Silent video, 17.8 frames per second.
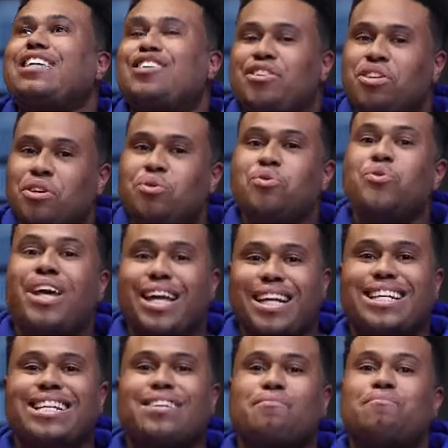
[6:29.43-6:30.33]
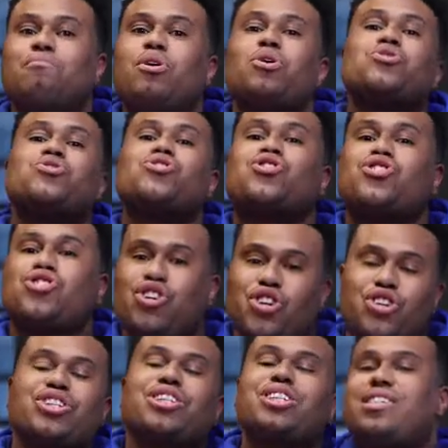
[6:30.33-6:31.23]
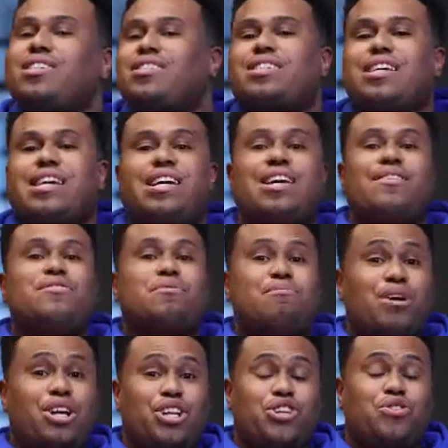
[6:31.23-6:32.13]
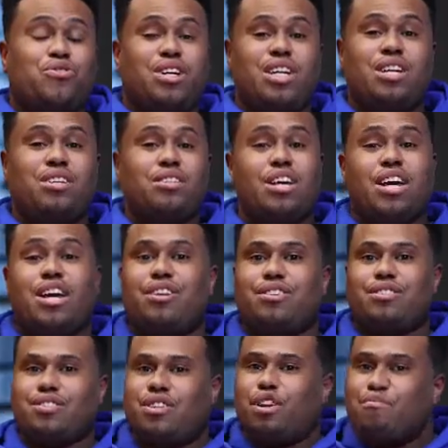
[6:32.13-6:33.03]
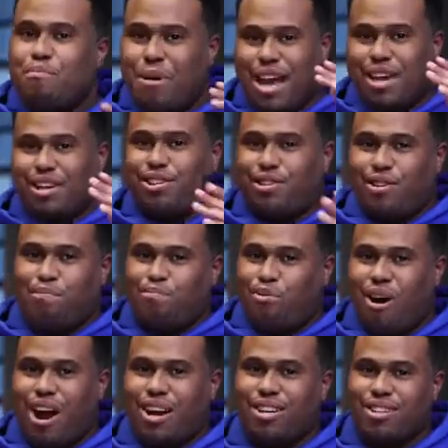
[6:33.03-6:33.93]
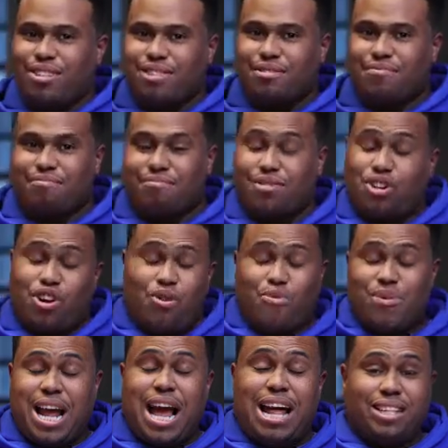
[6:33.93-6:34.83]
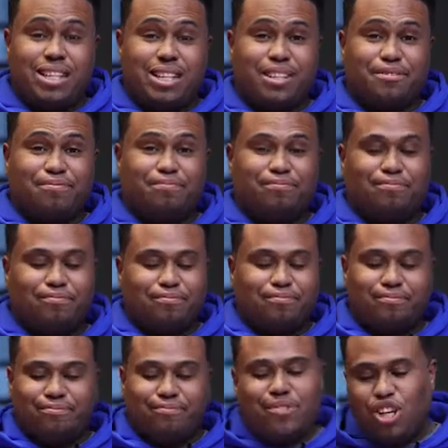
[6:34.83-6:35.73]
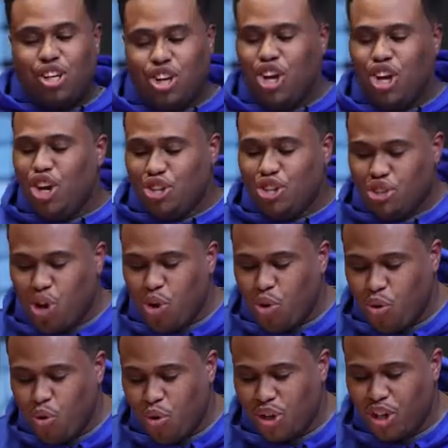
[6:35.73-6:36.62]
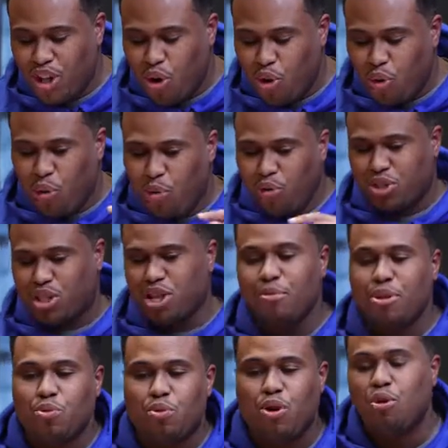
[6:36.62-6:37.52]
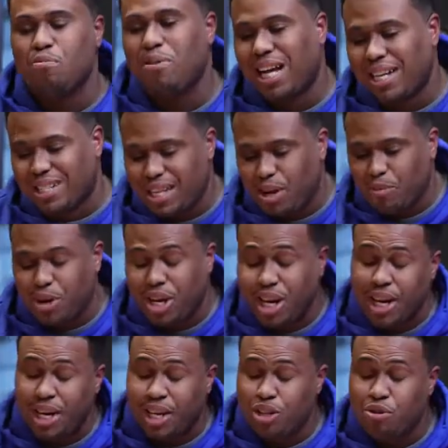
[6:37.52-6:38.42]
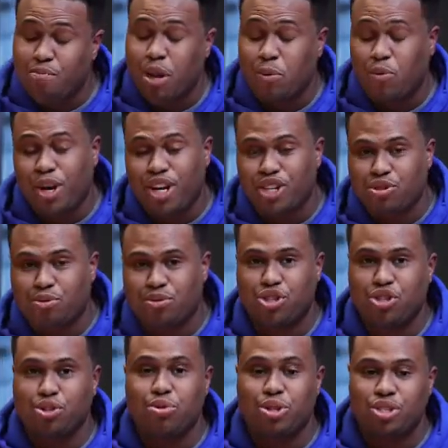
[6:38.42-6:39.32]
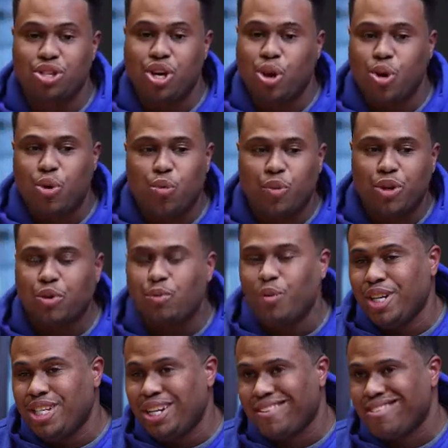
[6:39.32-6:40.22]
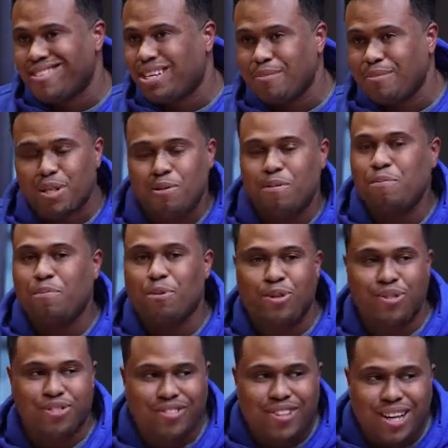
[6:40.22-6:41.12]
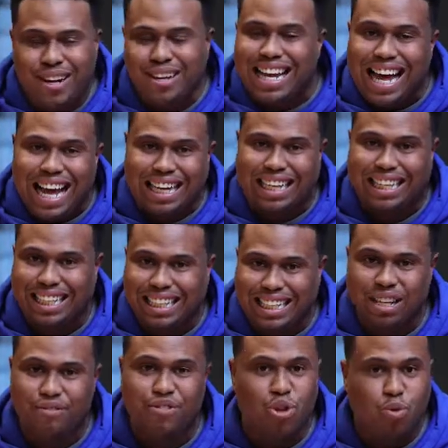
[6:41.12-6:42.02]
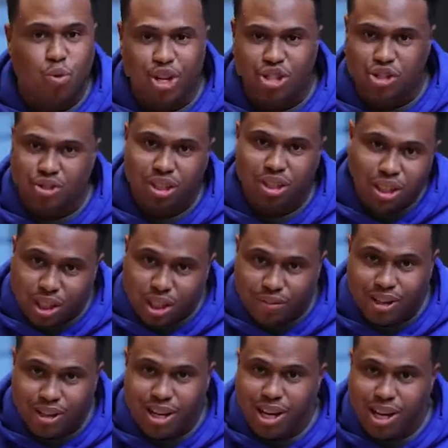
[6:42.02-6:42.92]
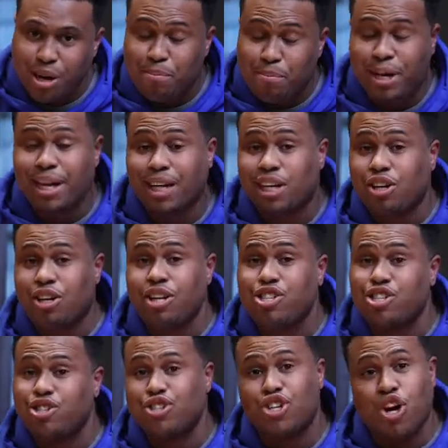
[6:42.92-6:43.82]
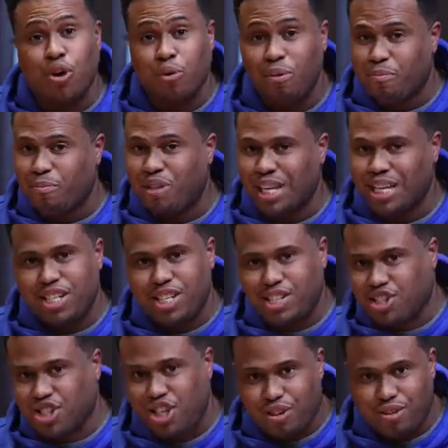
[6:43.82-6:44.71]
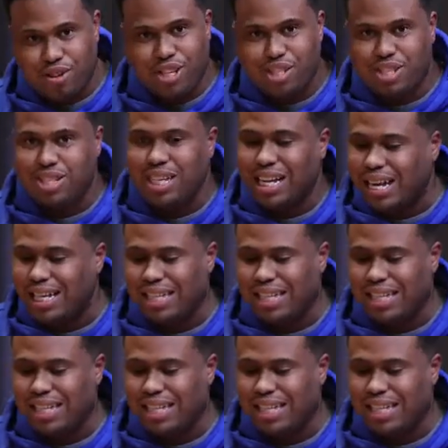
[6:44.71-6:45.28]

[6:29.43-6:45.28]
you can most certainly save the money you need to make your products a reality. So, some of the roadblocks that we hit and you may run into too is when you reach out to some of these people, they're not going to give you what you deliver. But I encourage you, don't get discouraged.